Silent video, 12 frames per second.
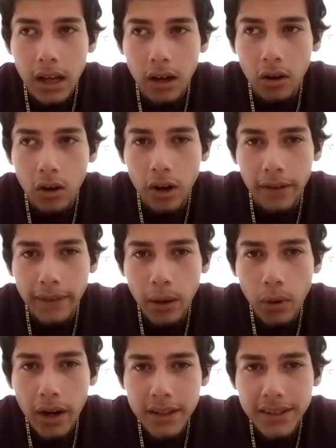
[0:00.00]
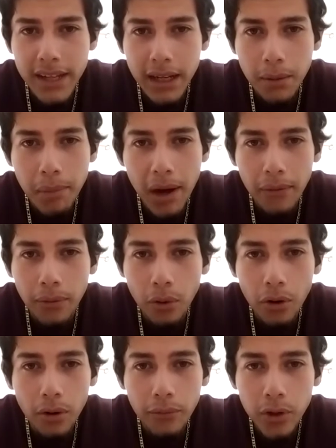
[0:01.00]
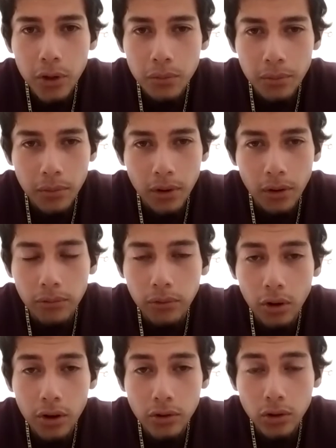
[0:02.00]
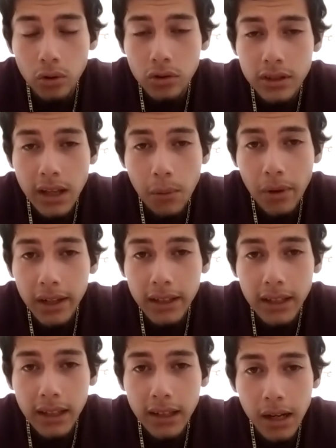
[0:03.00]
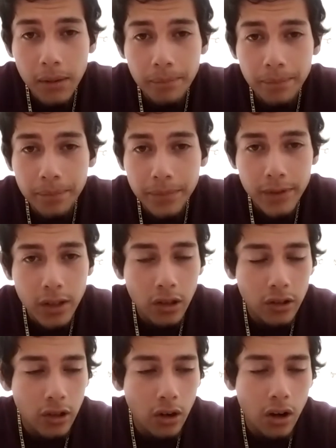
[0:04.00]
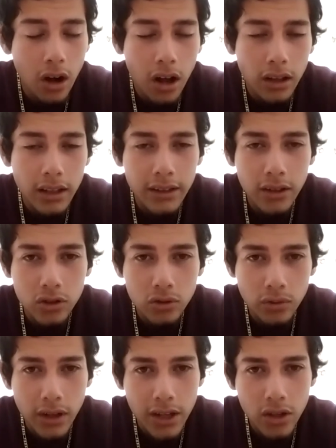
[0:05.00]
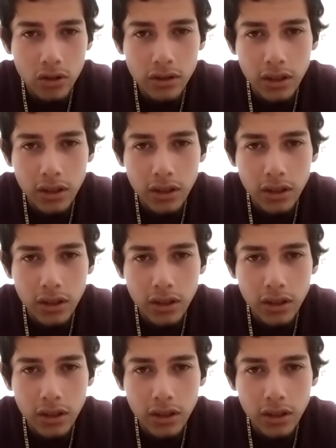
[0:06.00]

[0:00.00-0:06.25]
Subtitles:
Or if they want to take about four of you or four dudes that want to click up, they'll call in the Sureños and